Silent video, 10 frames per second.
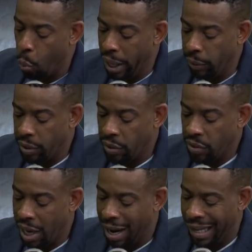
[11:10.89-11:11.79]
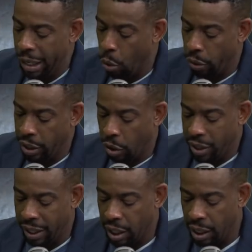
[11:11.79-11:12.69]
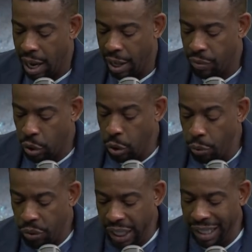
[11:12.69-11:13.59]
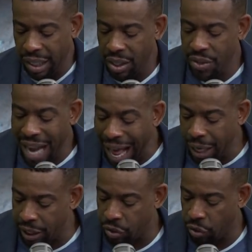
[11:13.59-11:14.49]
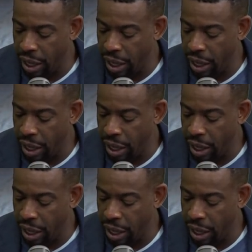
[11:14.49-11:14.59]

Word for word: where in society or in our daily lives do you think the knowledge